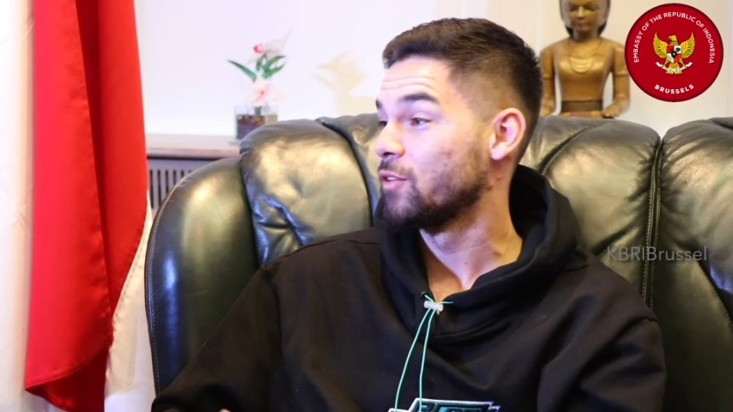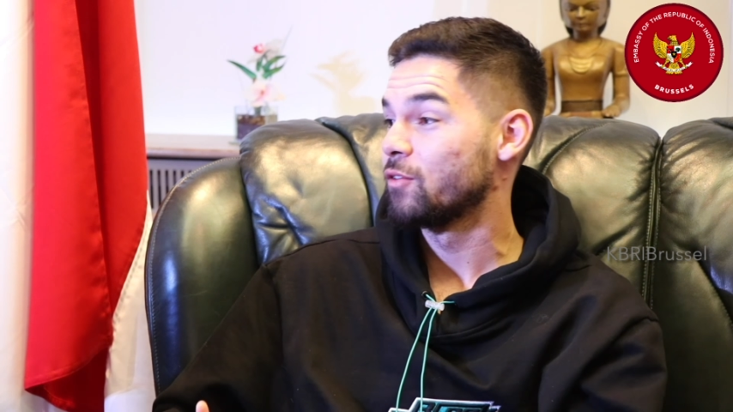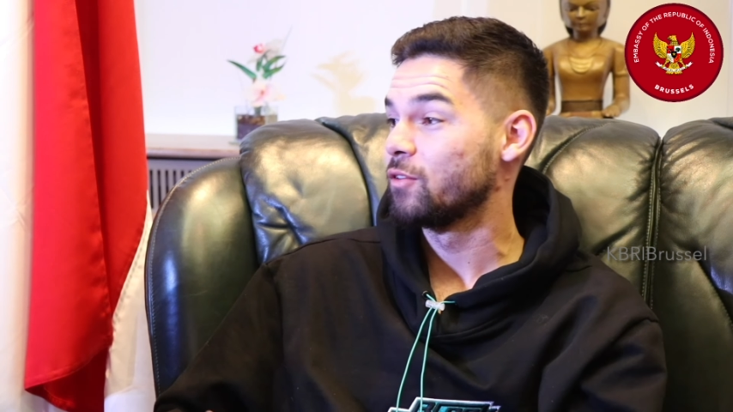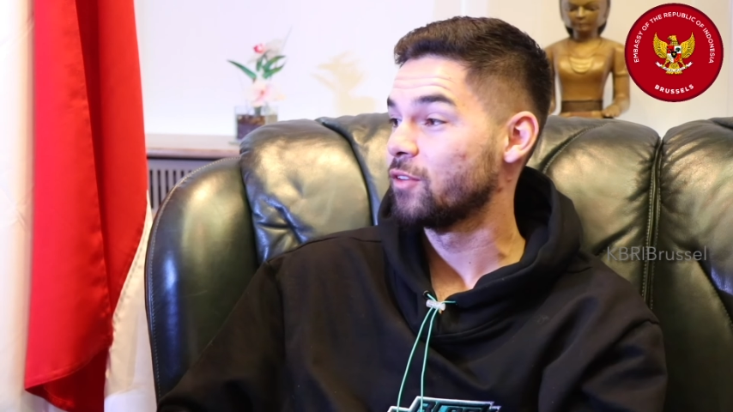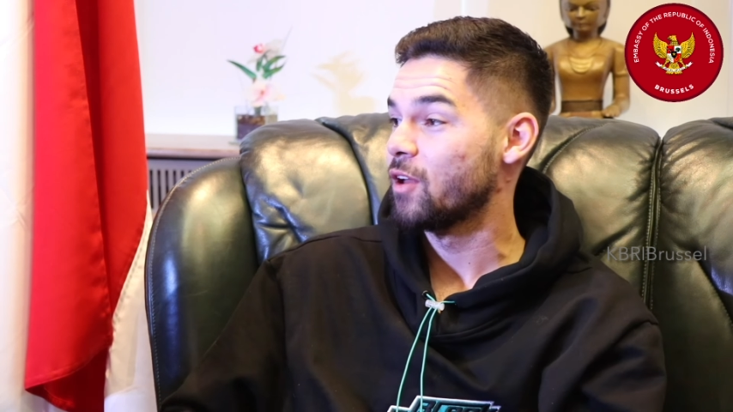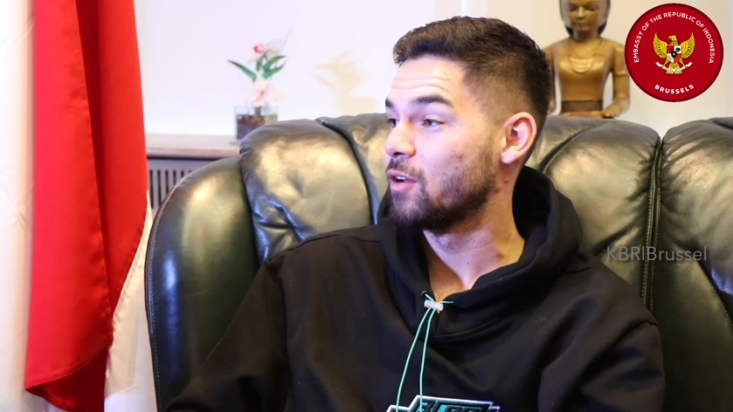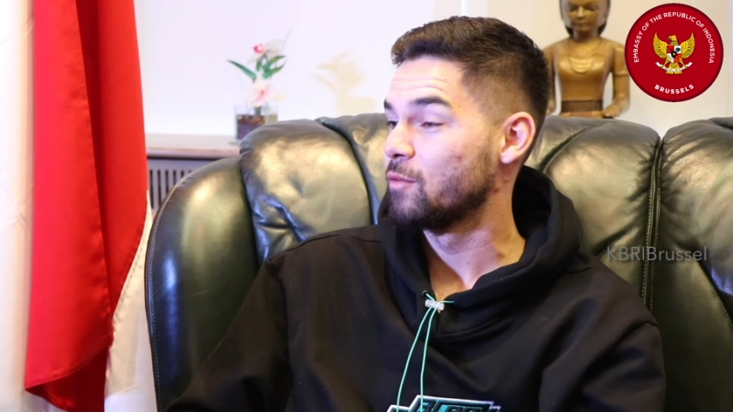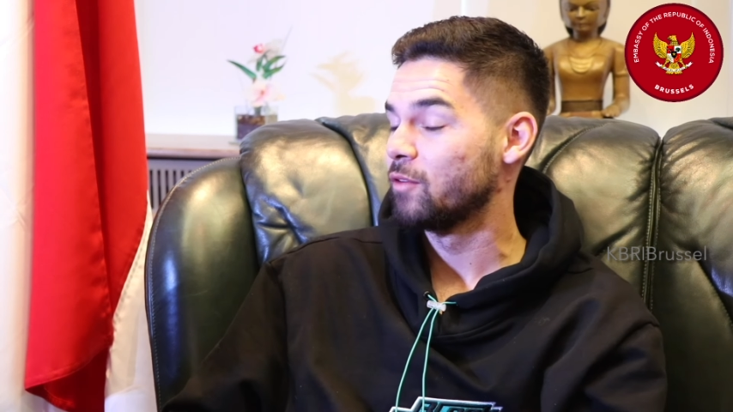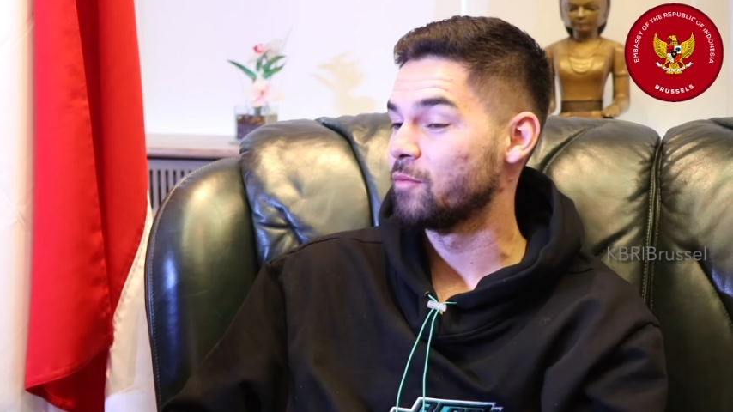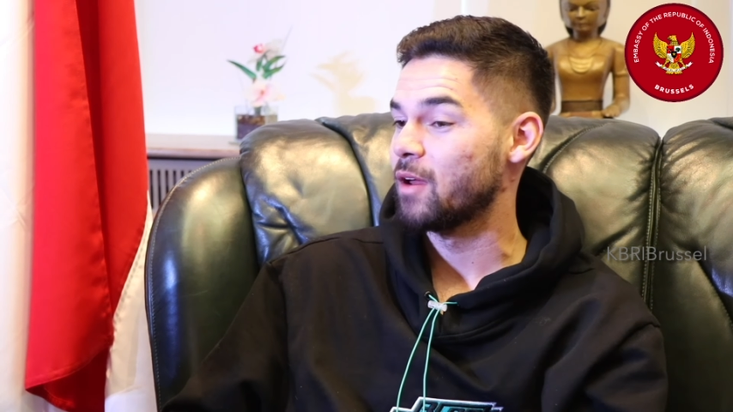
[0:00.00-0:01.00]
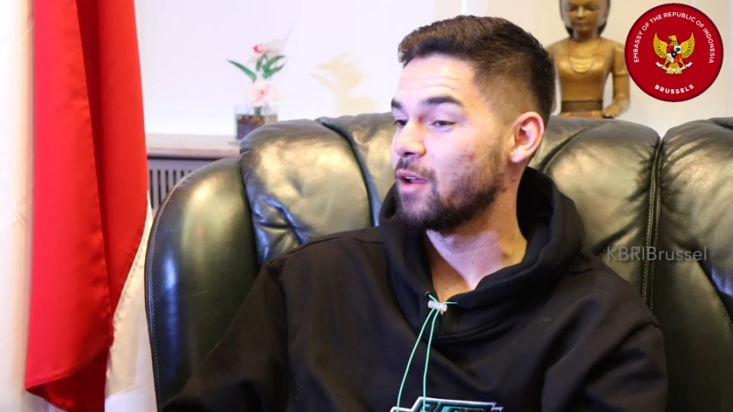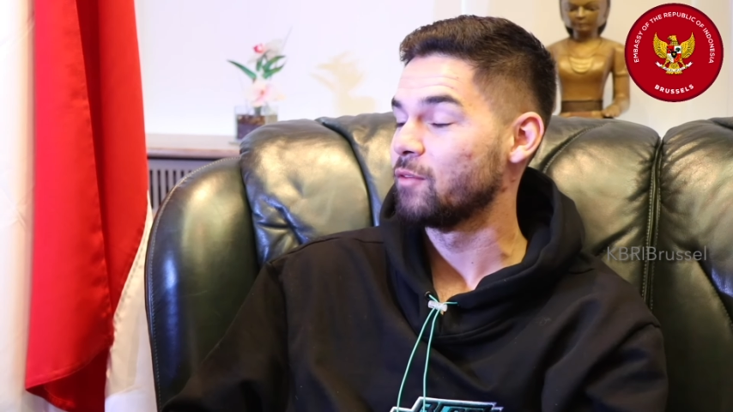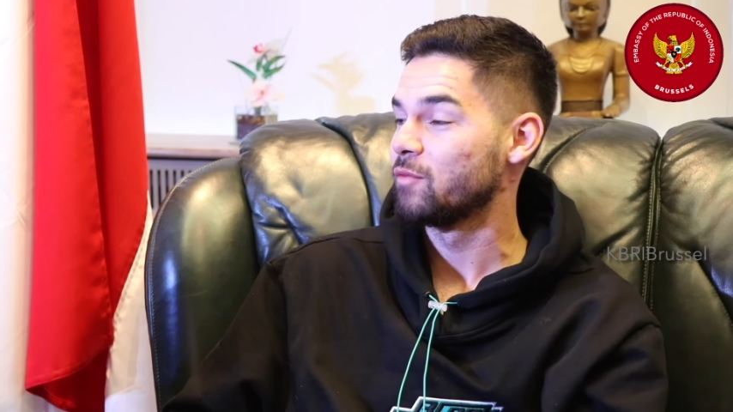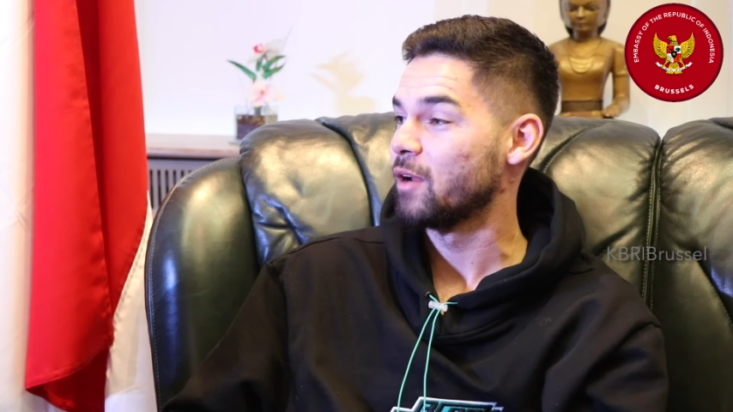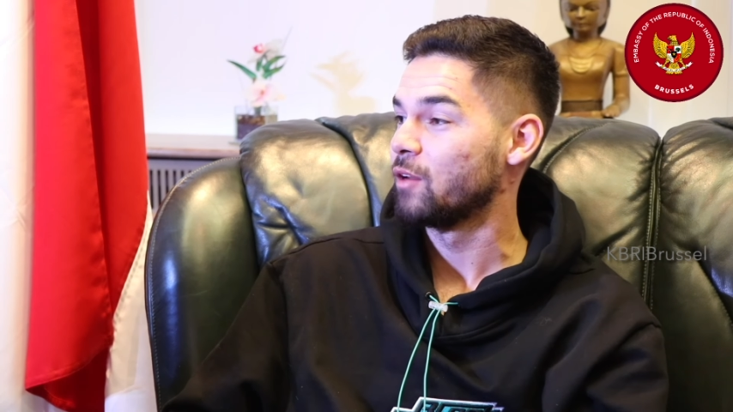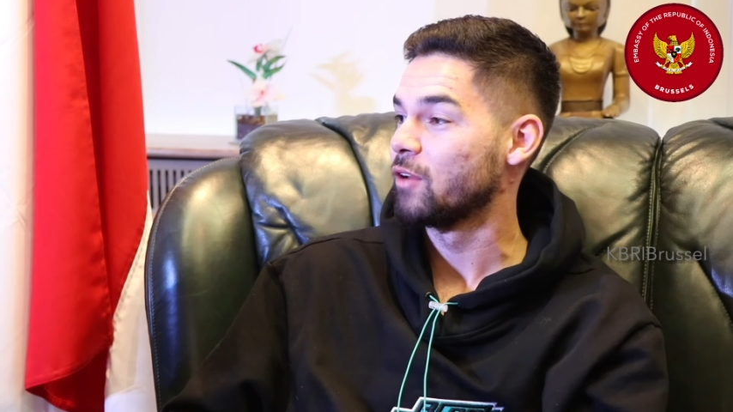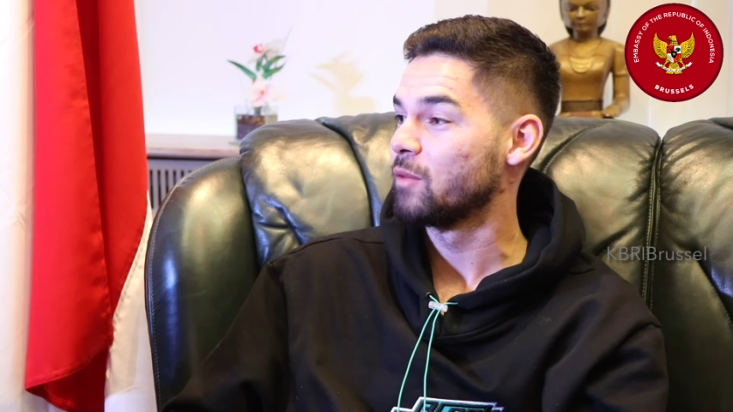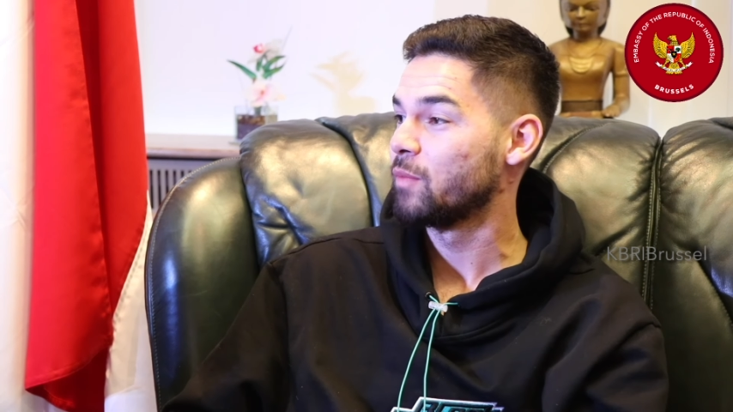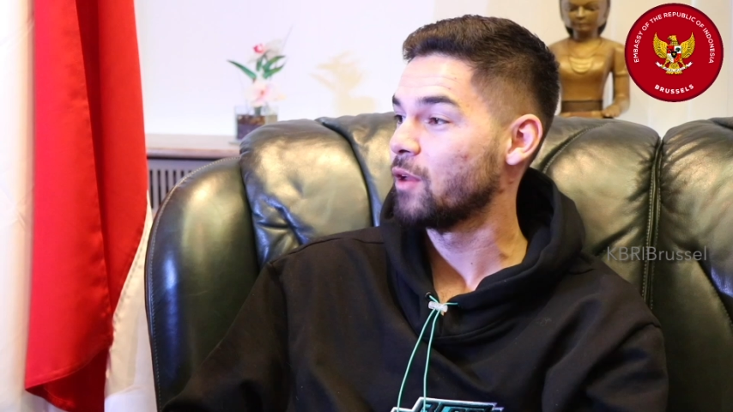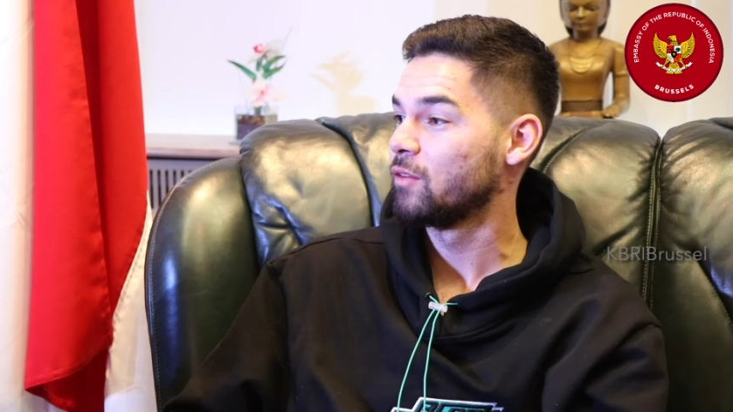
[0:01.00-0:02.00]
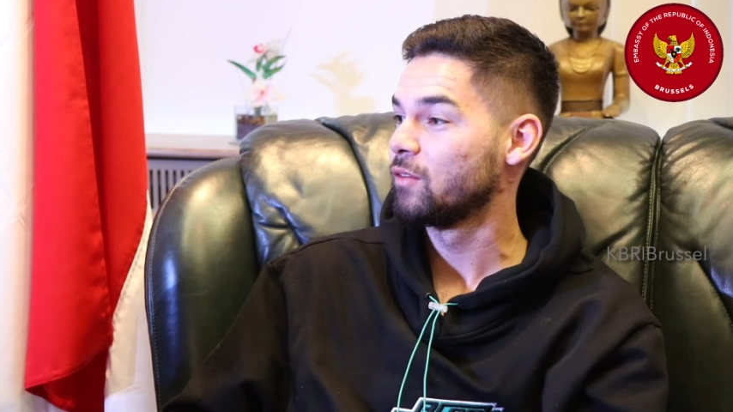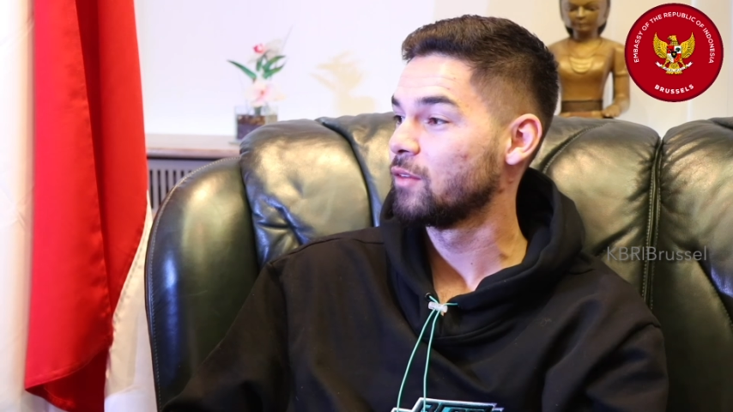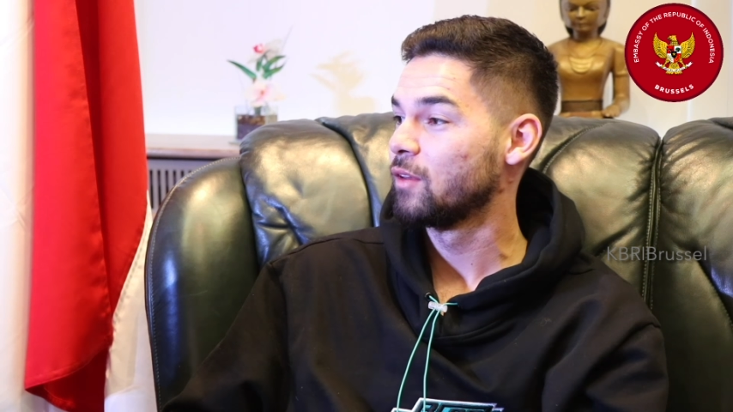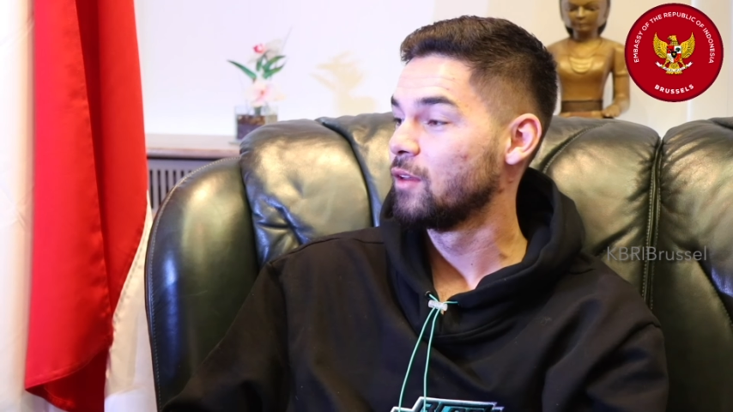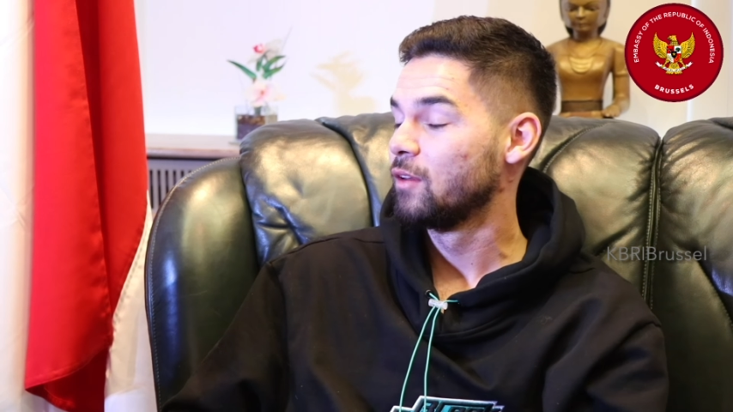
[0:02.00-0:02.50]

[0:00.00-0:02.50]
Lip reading: it all started with my grandparents.